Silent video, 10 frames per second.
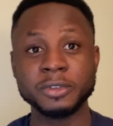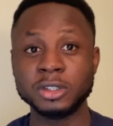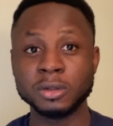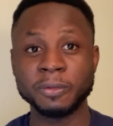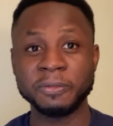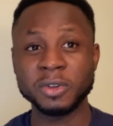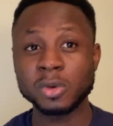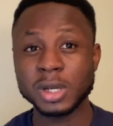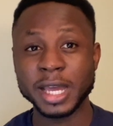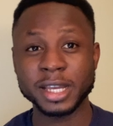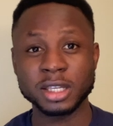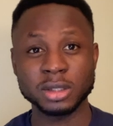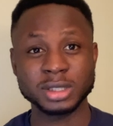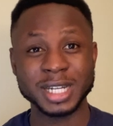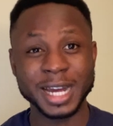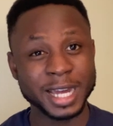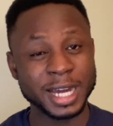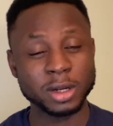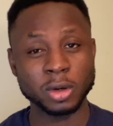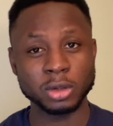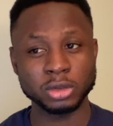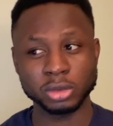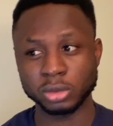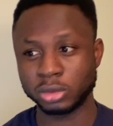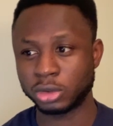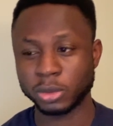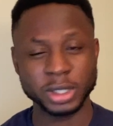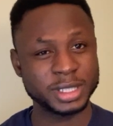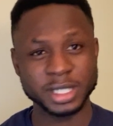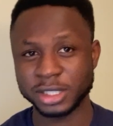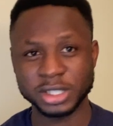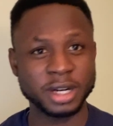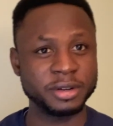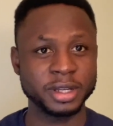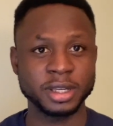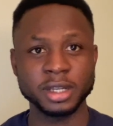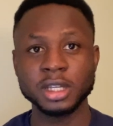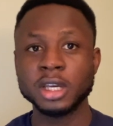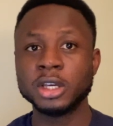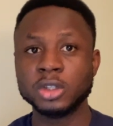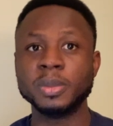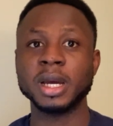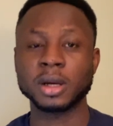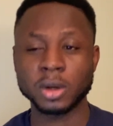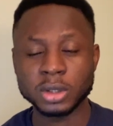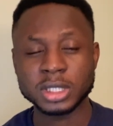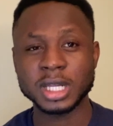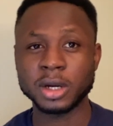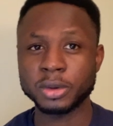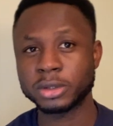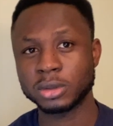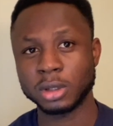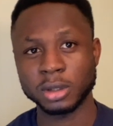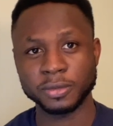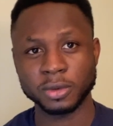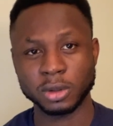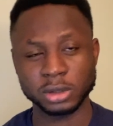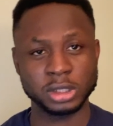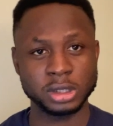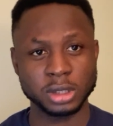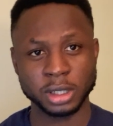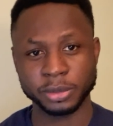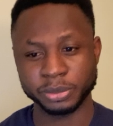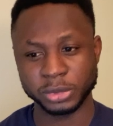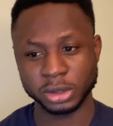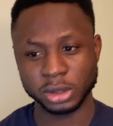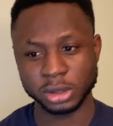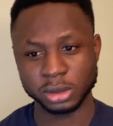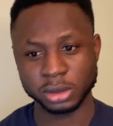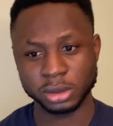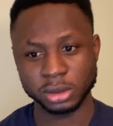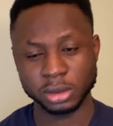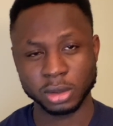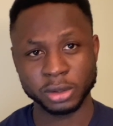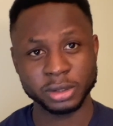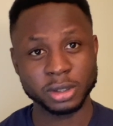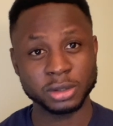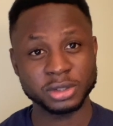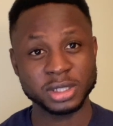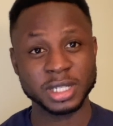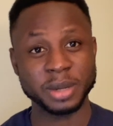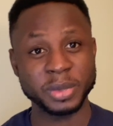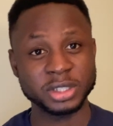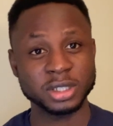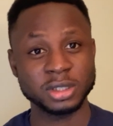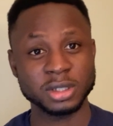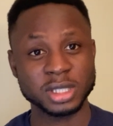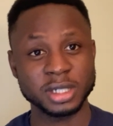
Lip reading: you feel like you're tired or you don't want to take the GRE again, you might consider going to all of the other countries that I mentioned just now.